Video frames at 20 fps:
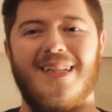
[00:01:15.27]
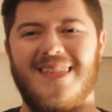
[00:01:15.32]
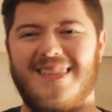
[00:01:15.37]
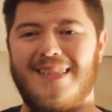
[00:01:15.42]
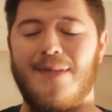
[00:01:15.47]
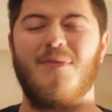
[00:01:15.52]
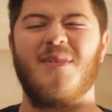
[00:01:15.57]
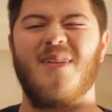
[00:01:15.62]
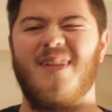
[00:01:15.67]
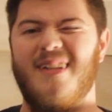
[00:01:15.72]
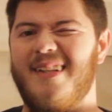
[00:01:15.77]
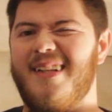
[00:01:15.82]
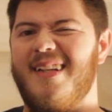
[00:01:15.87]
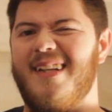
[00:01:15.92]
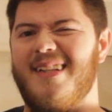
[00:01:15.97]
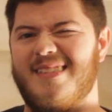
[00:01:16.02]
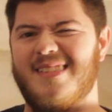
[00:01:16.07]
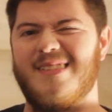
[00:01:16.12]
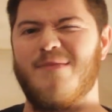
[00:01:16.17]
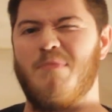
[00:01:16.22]
typically
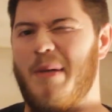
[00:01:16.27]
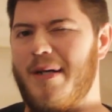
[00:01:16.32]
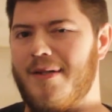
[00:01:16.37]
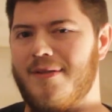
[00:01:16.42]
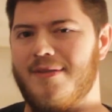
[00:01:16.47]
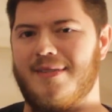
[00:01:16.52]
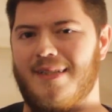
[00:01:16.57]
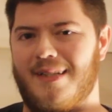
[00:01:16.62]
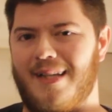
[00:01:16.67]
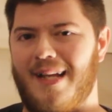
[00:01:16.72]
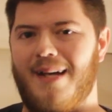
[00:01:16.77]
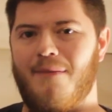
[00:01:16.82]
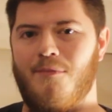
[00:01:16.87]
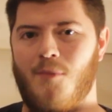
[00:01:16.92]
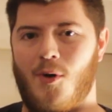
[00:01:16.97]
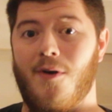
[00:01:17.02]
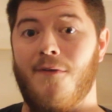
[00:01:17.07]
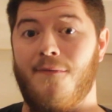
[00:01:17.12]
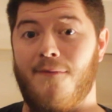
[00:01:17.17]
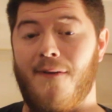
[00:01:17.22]
it smells a lot
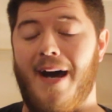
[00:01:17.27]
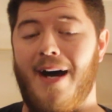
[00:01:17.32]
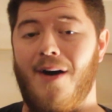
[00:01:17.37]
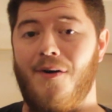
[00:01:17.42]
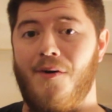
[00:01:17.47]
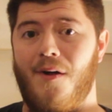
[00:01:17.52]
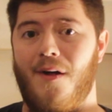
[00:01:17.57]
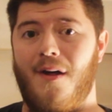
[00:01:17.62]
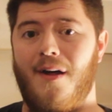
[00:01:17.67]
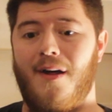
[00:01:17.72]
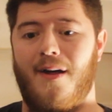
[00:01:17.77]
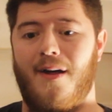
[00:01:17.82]
more foul.